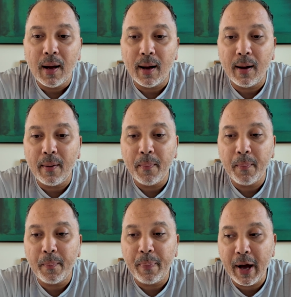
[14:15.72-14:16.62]

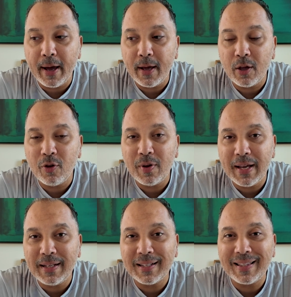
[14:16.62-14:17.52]
But you
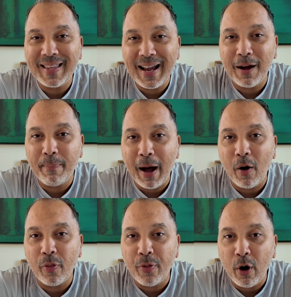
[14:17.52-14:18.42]
need to think
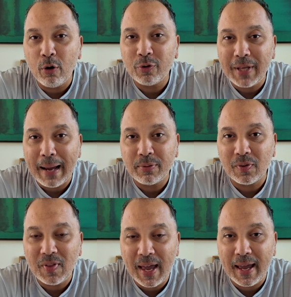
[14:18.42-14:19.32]
about those types
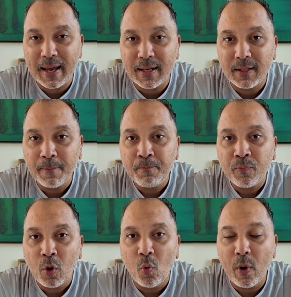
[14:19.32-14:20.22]
of things
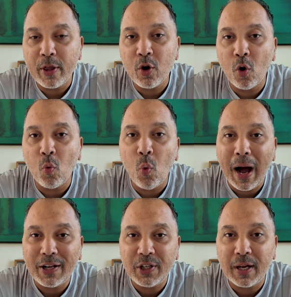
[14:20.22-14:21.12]
when you're
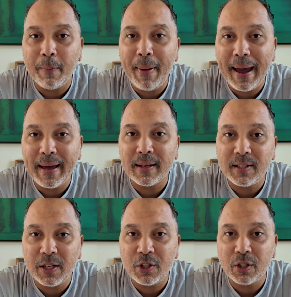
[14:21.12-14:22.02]
watching and paying
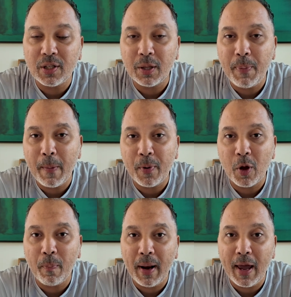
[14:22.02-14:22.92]
attention to the people
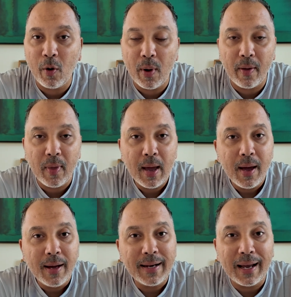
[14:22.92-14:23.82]
you're playing with.
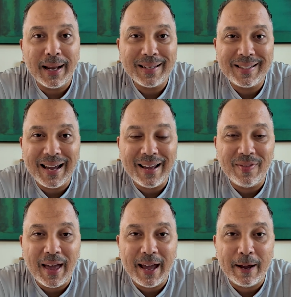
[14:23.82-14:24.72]
Now, let's say
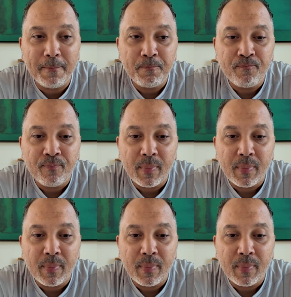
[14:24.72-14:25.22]
they